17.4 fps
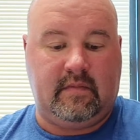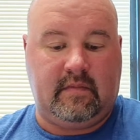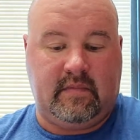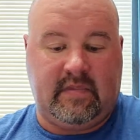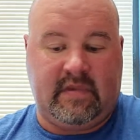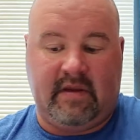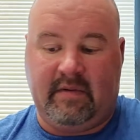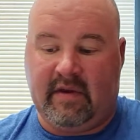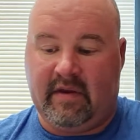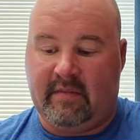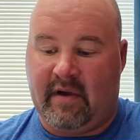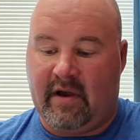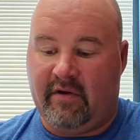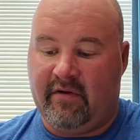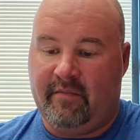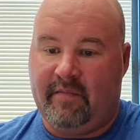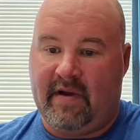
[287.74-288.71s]
let me get my
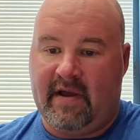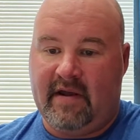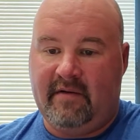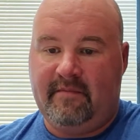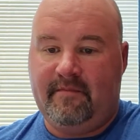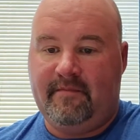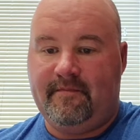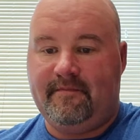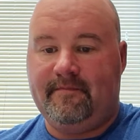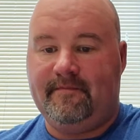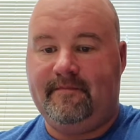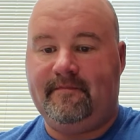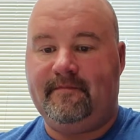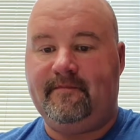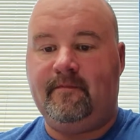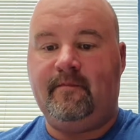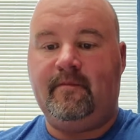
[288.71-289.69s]
other pen
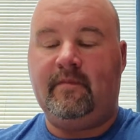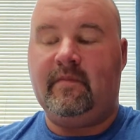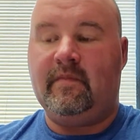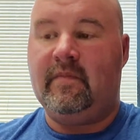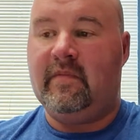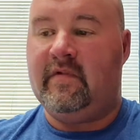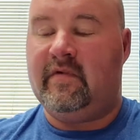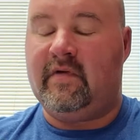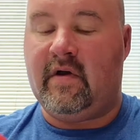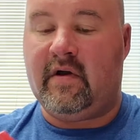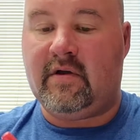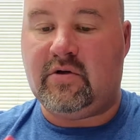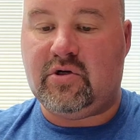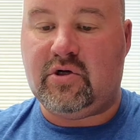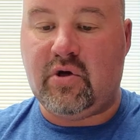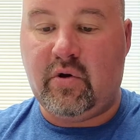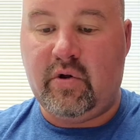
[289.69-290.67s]
so I can
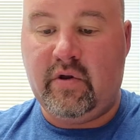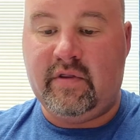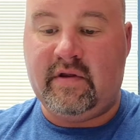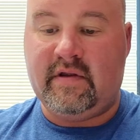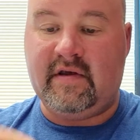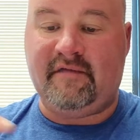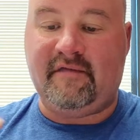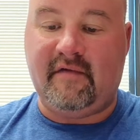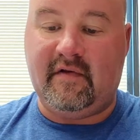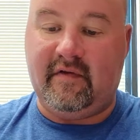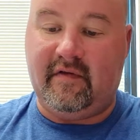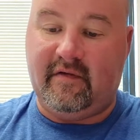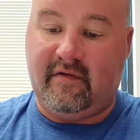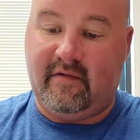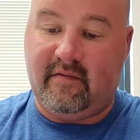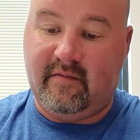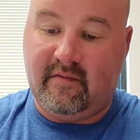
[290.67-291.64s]
show you the difference.